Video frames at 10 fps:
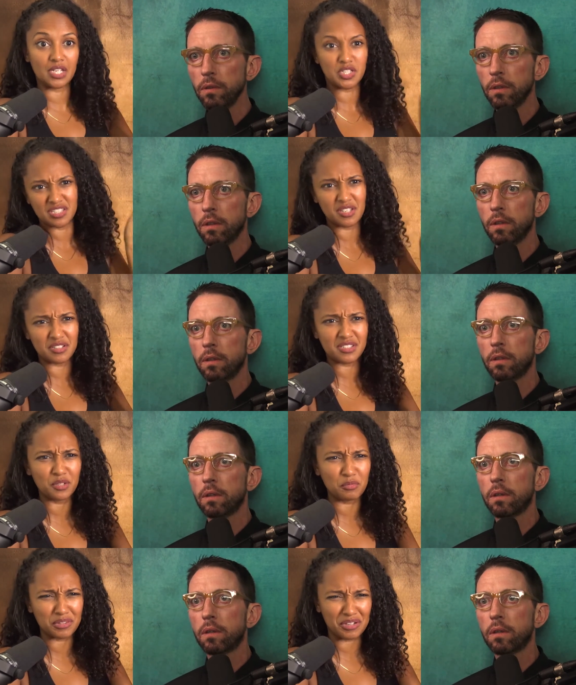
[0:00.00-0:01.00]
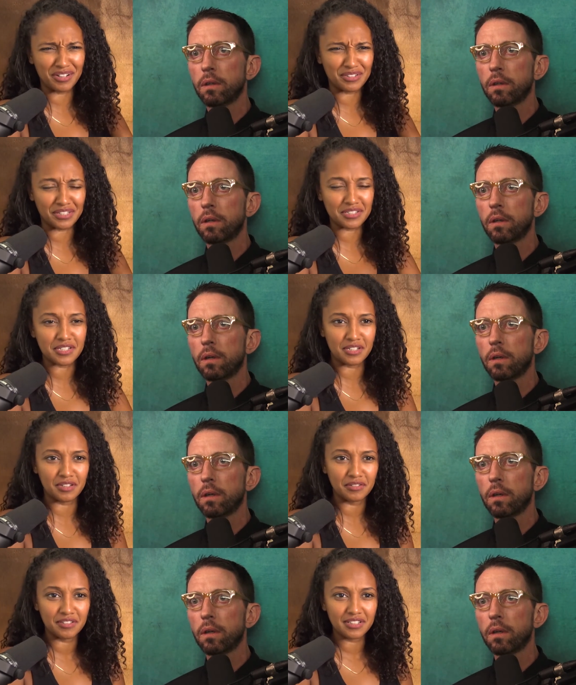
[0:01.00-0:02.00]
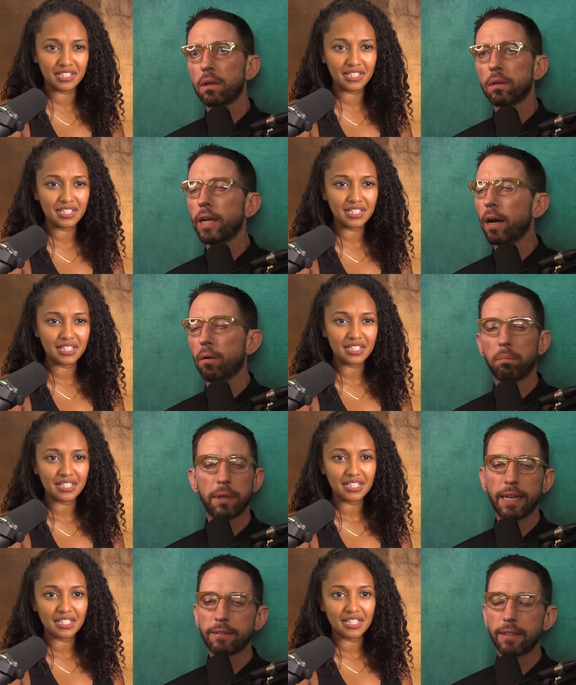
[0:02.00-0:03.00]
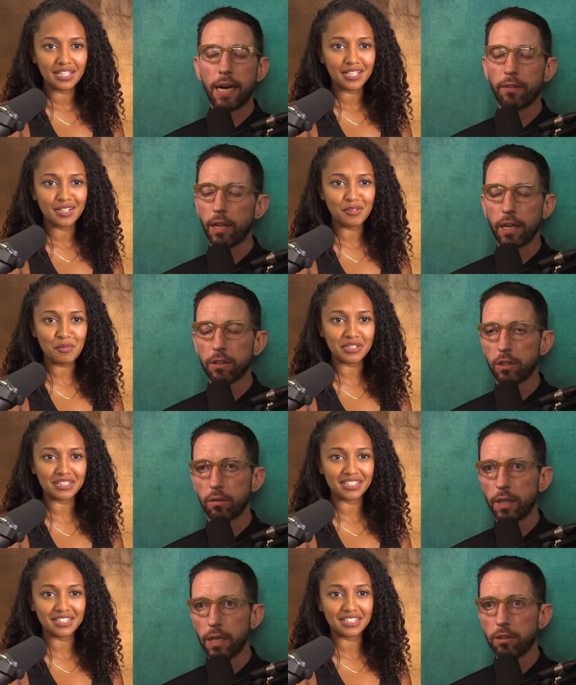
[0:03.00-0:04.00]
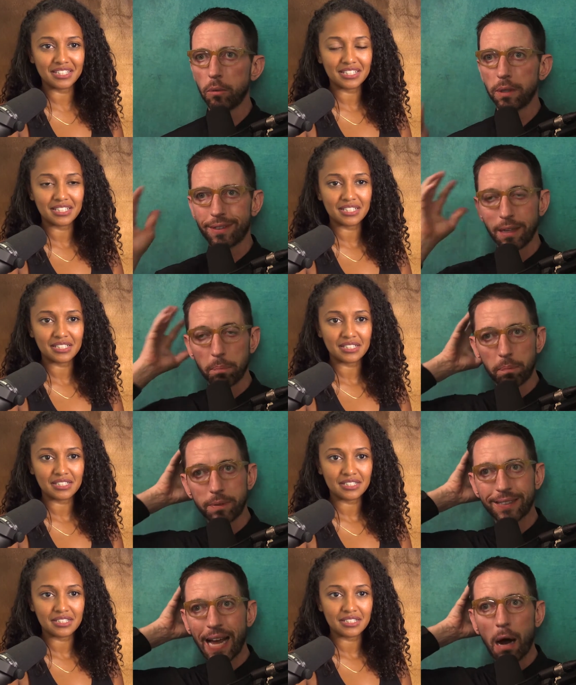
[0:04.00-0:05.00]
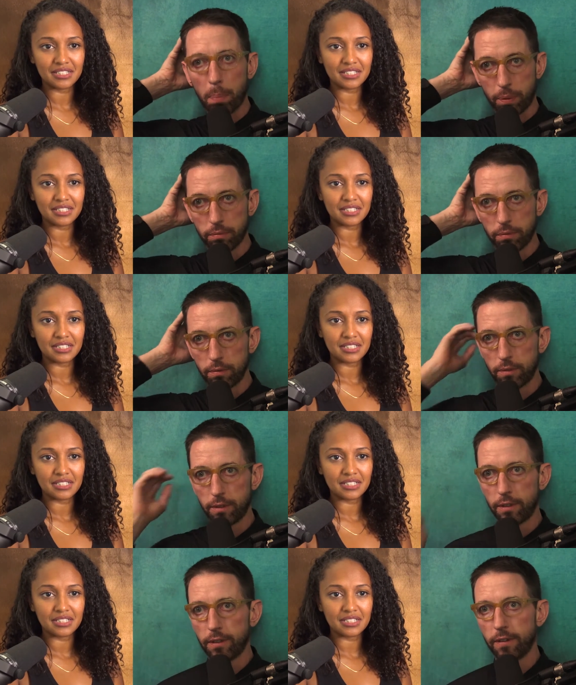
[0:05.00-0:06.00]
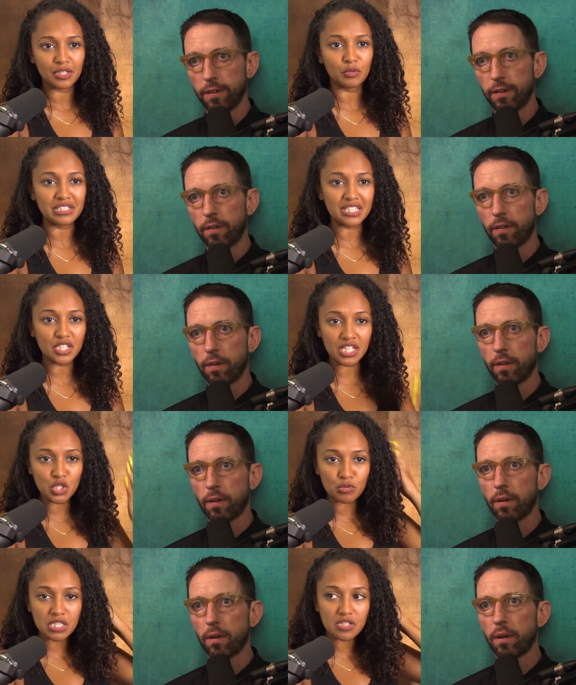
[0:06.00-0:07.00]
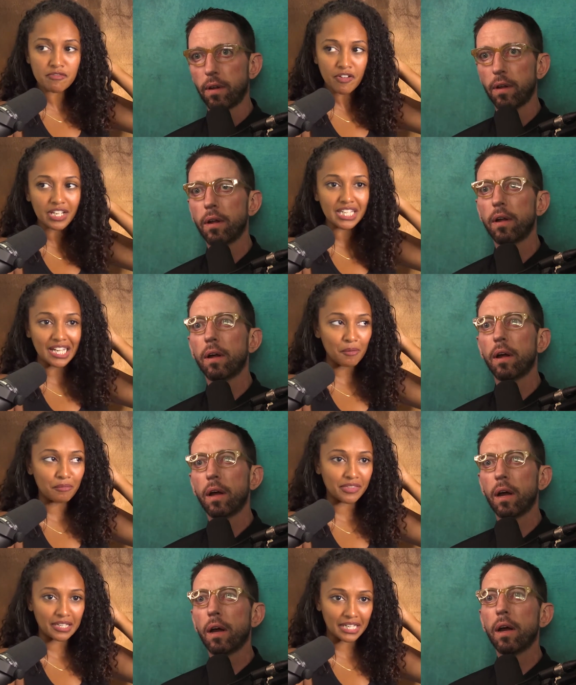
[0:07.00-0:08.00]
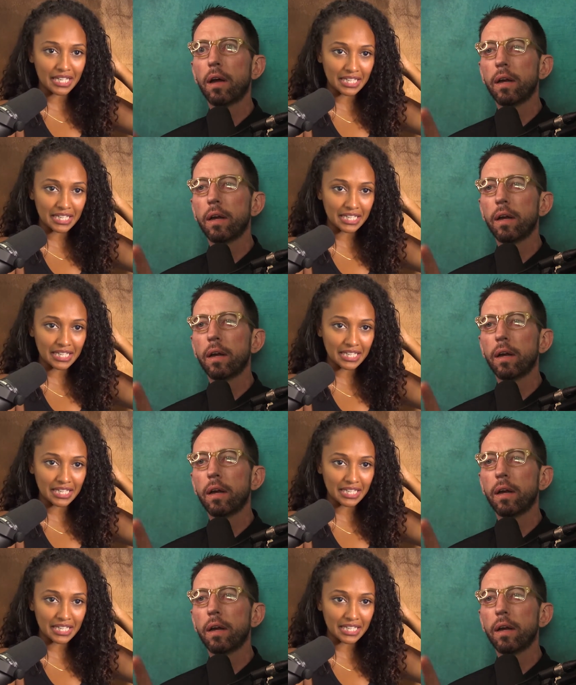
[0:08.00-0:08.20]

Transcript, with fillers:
Speaker 1: that still don't want their hair touched, you know?
Speaker 2: No, but that's not the
Speaker 1: issue. What? The issue is the scalp. No, the issue is fucking up the